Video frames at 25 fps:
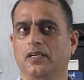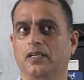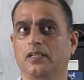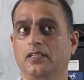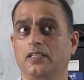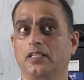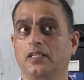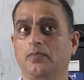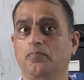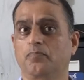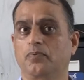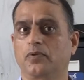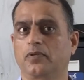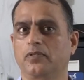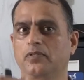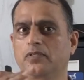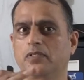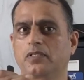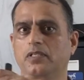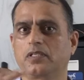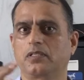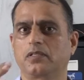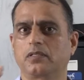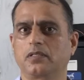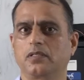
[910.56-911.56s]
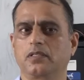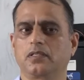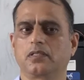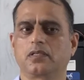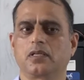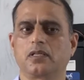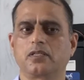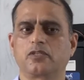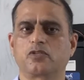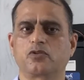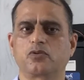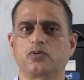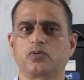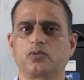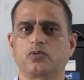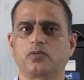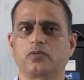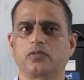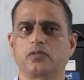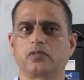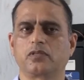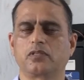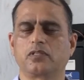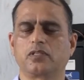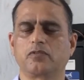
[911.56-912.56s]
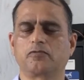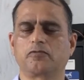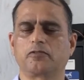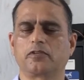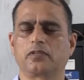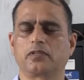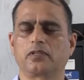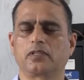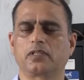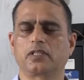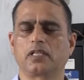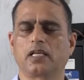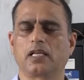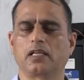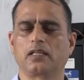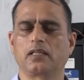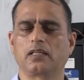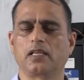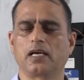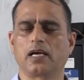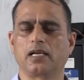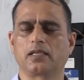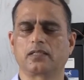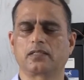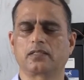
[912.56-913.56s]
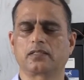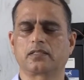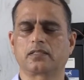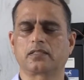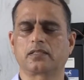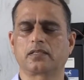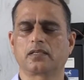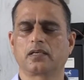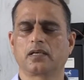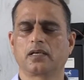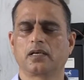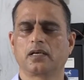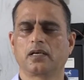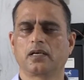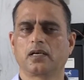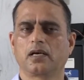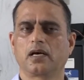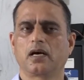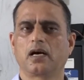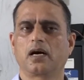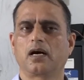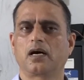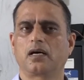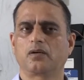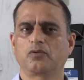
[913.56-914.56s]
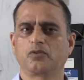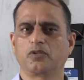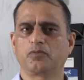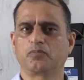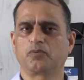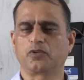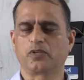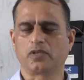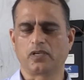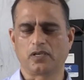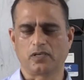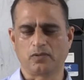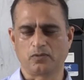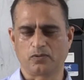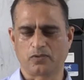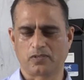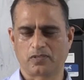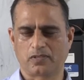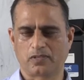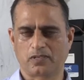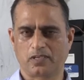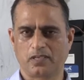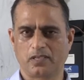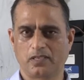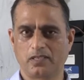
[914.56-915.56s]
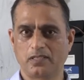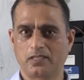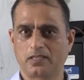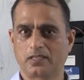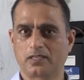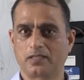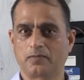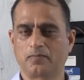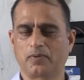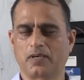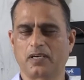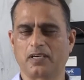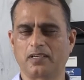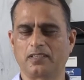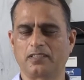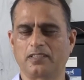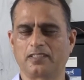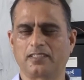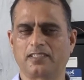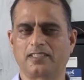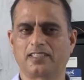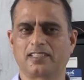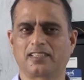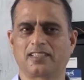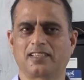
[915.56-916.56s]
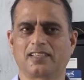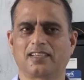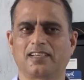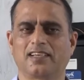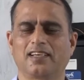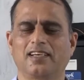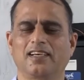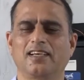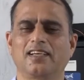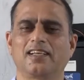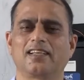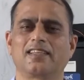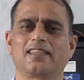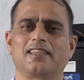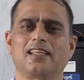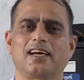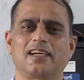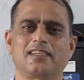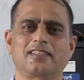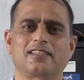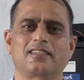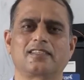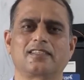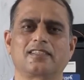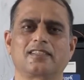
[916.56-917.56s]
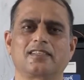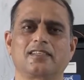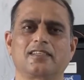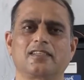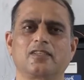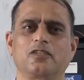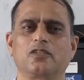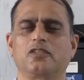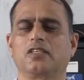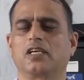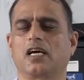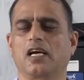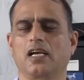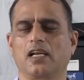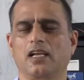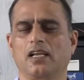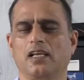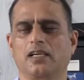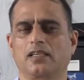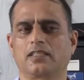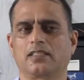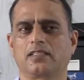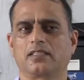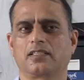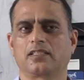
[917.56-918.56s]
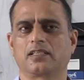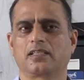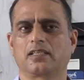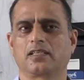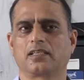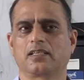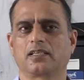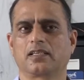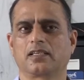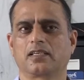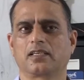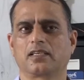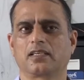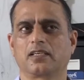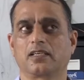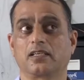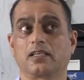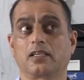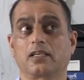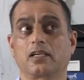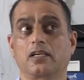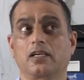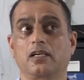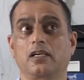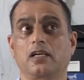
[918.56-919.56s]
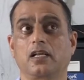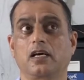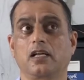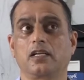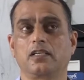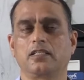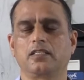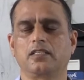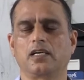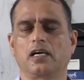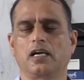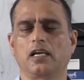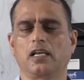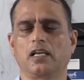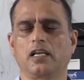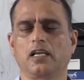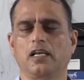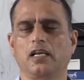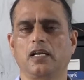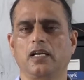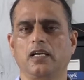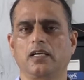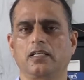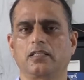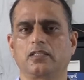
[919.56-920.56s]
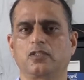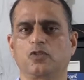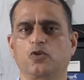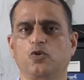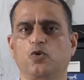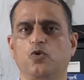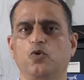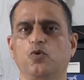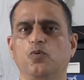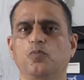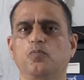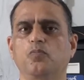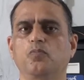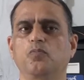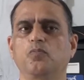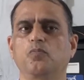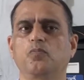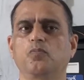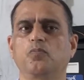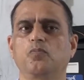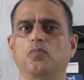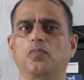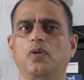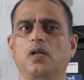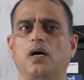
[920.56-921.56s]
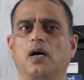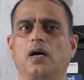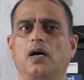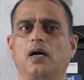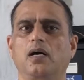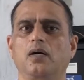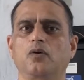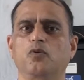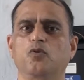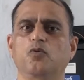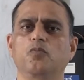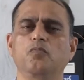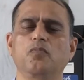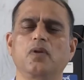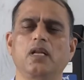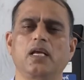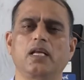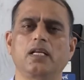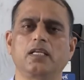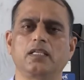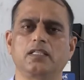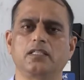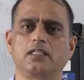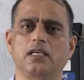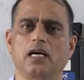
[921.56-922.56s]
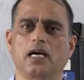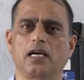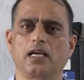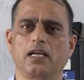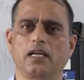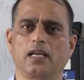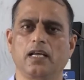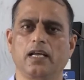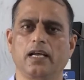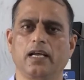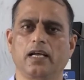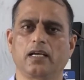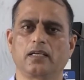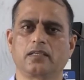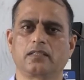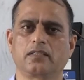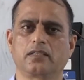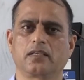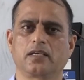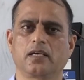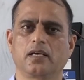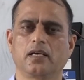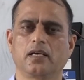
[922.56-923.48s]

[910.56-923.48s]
Their pronunciation is also different than that how we pronounce in eastern part. That's the dialect. The Karnali dialect, Humleli dialect,